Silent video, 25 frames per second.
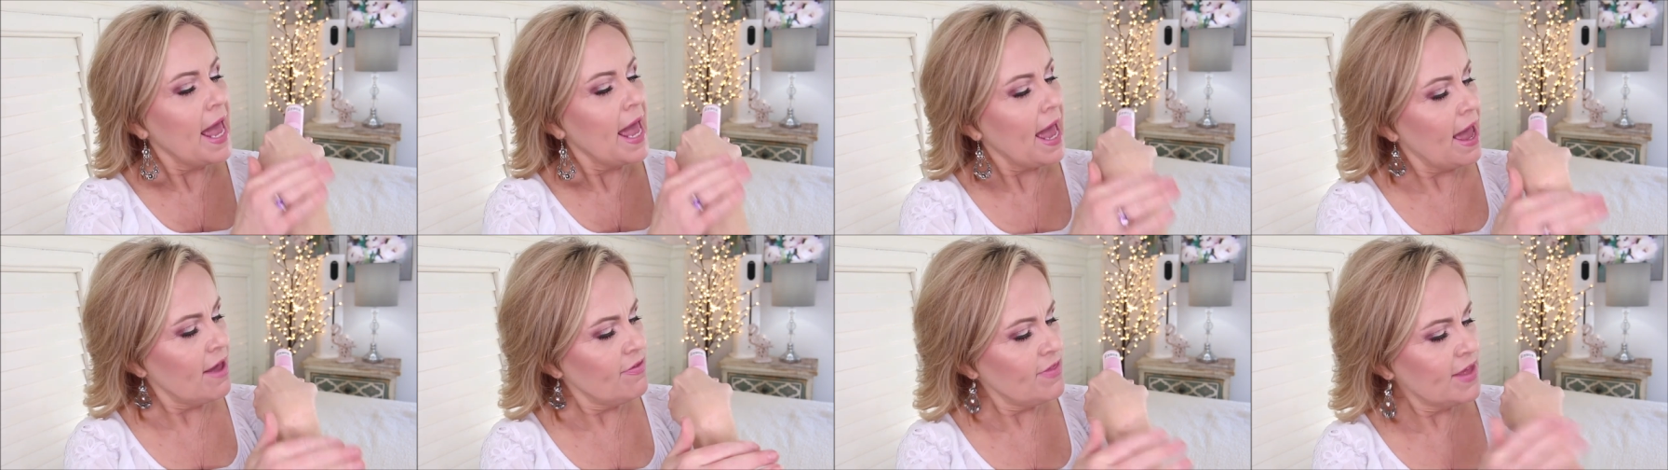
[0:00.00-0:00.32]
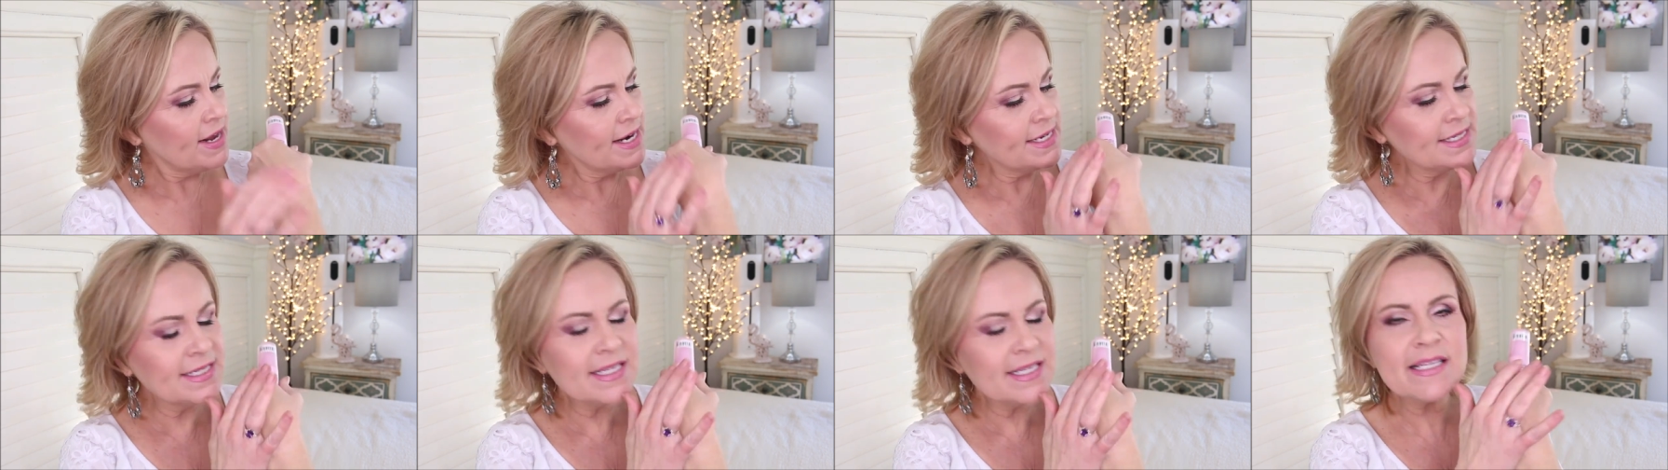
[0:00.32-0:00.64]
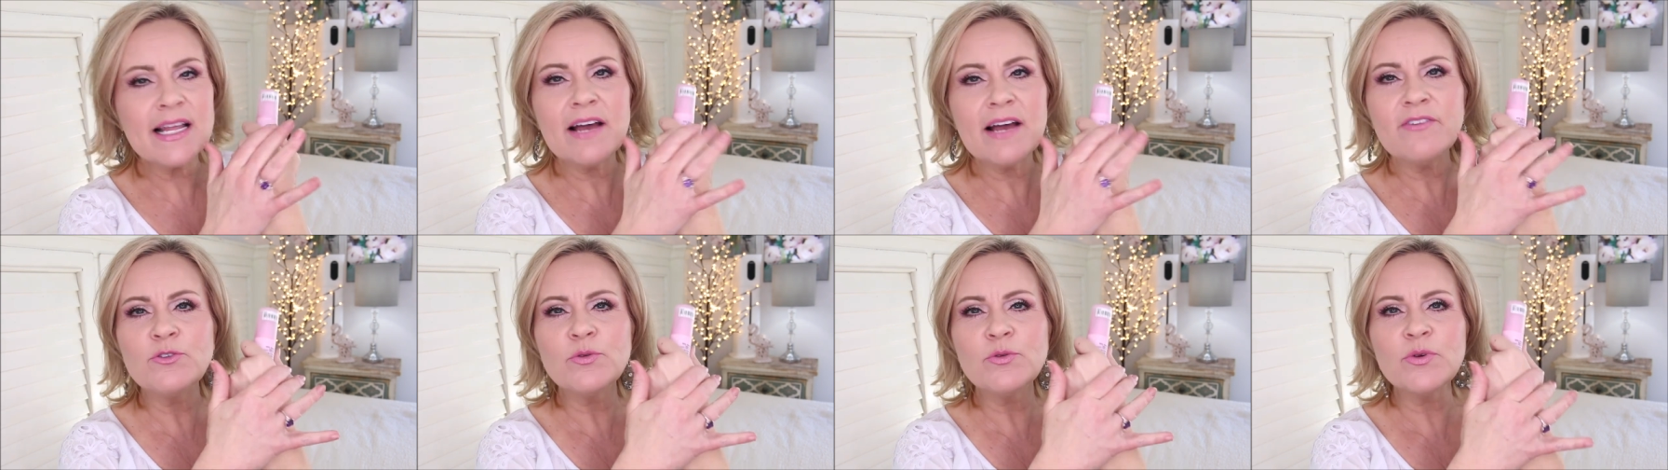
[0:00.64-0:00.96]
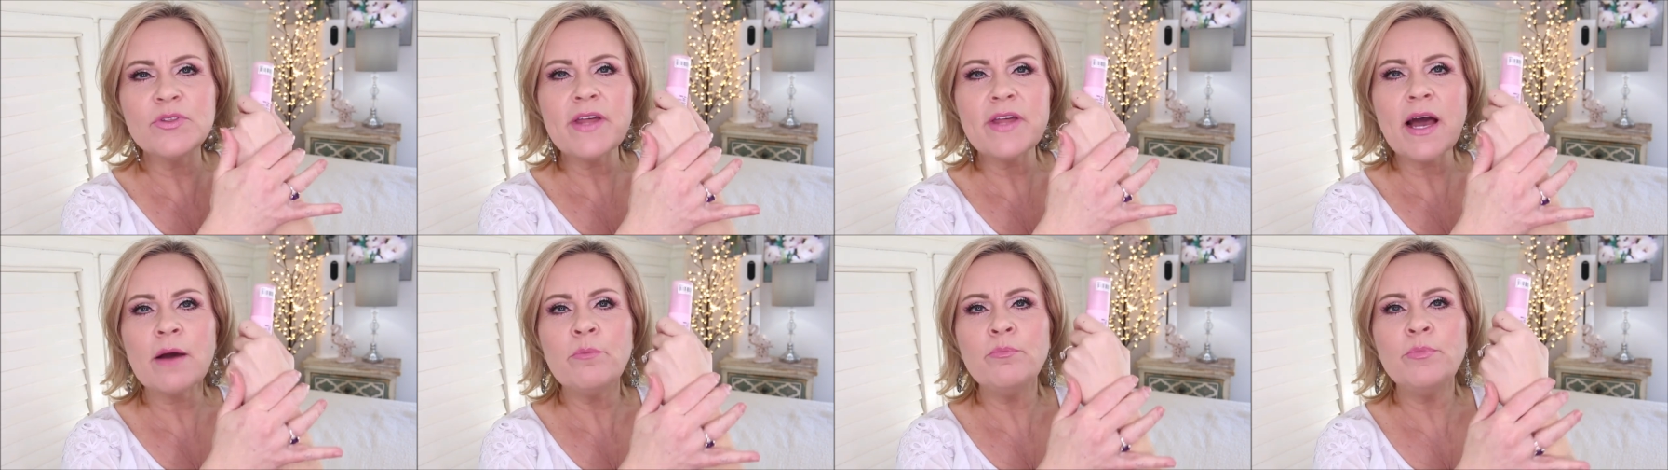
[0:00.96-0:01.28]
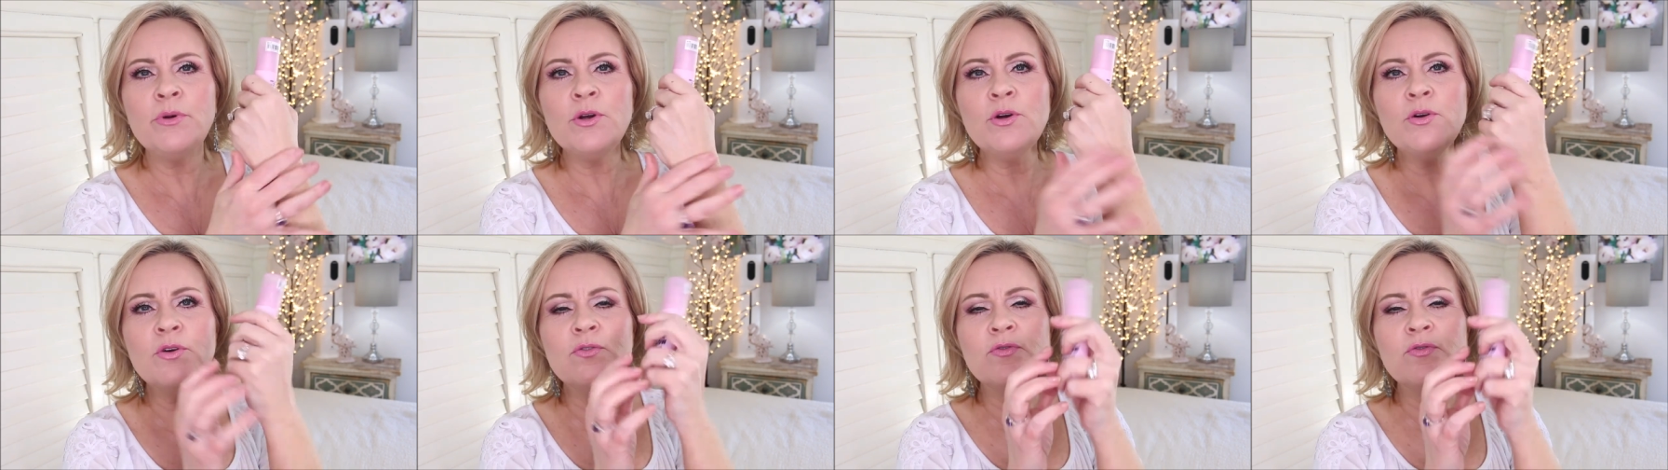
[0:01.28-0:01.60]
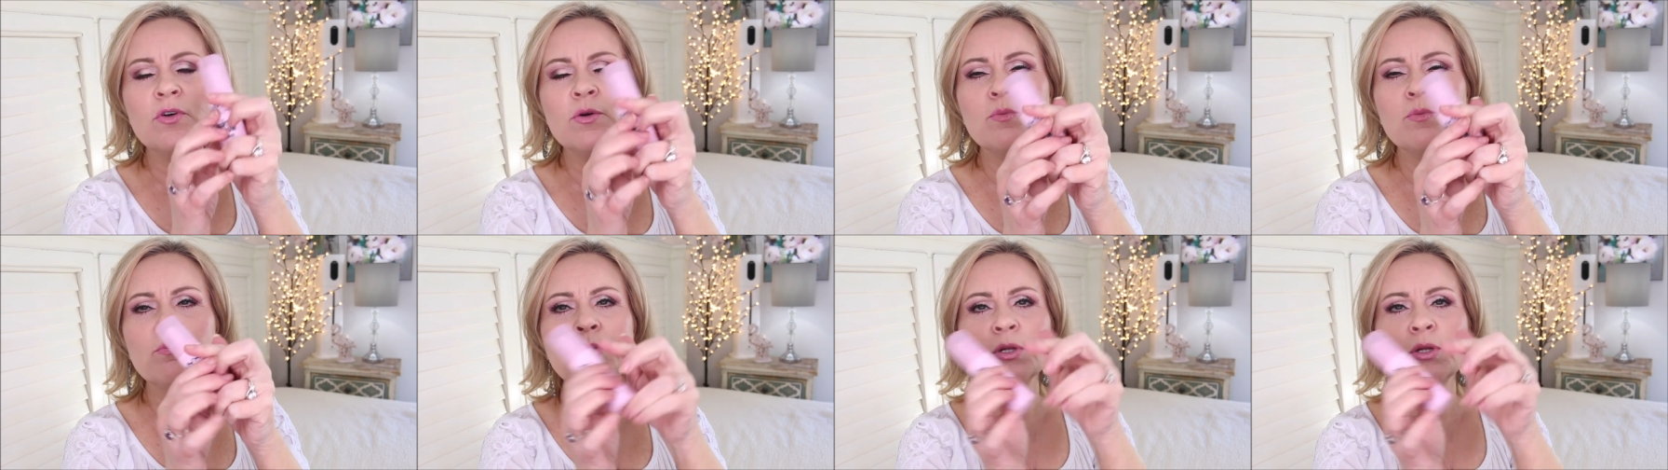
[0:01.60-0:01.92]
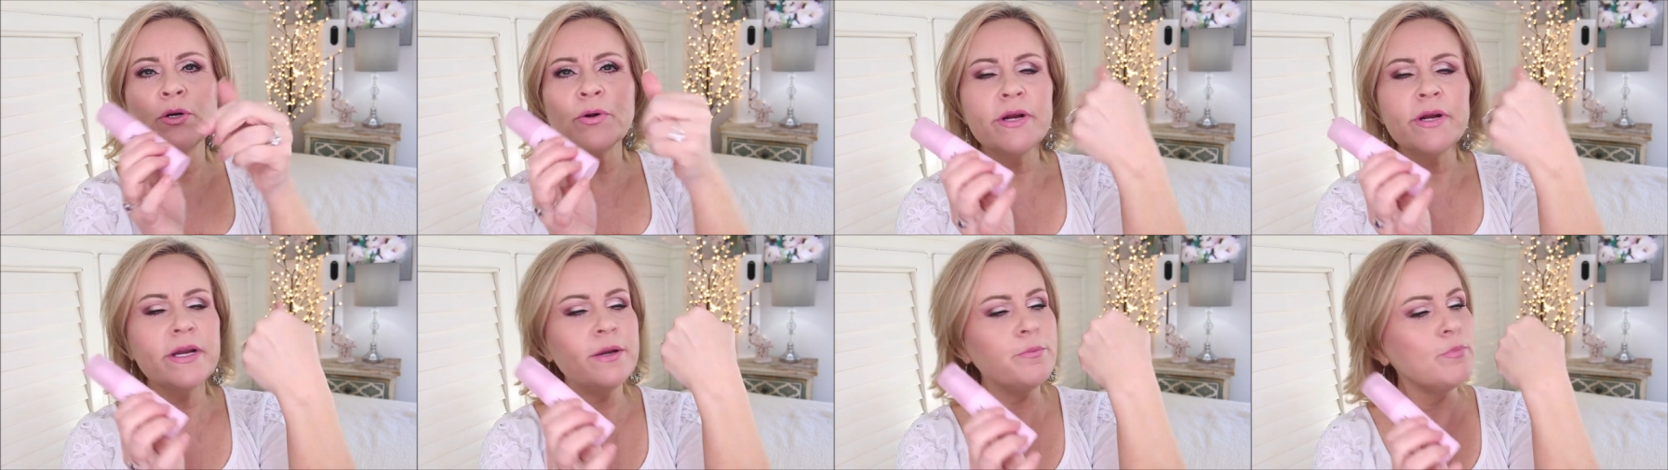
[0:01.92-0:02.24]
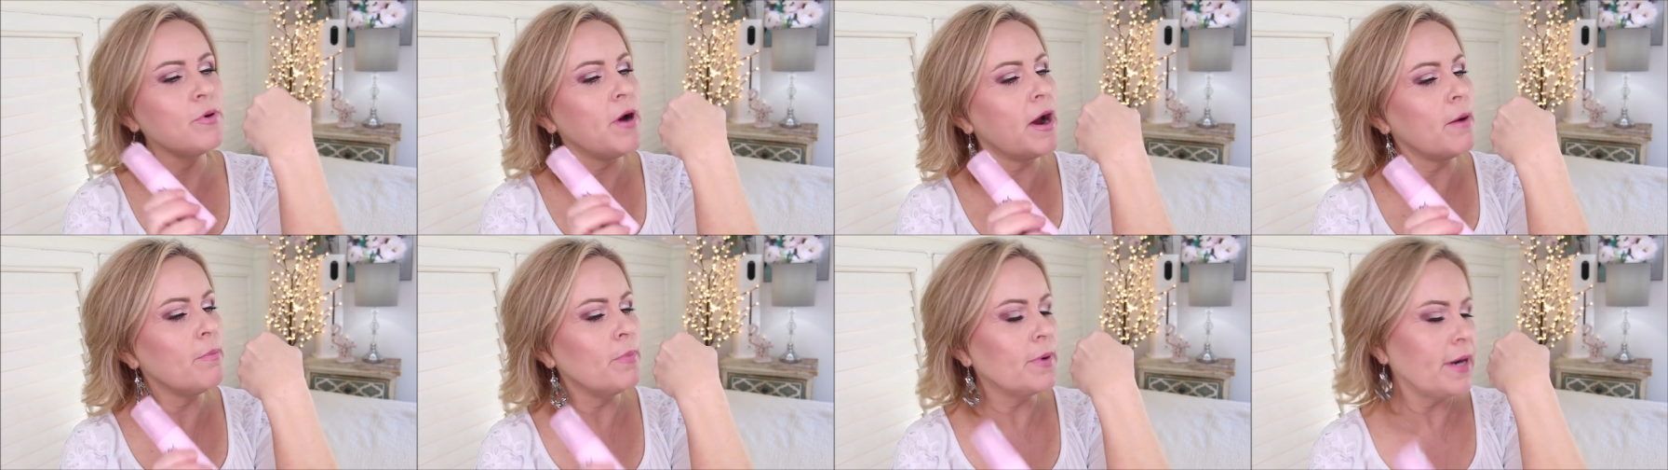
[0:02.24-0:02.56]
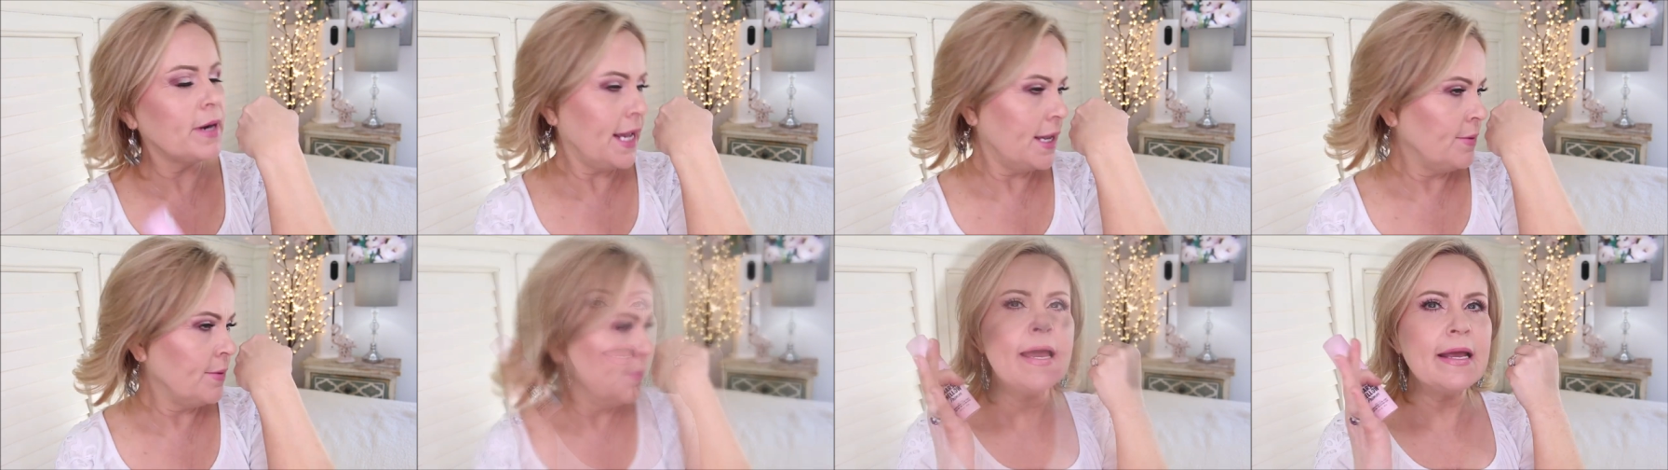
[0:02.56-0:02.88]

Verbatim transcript: and then it's left with that beautiful blurring property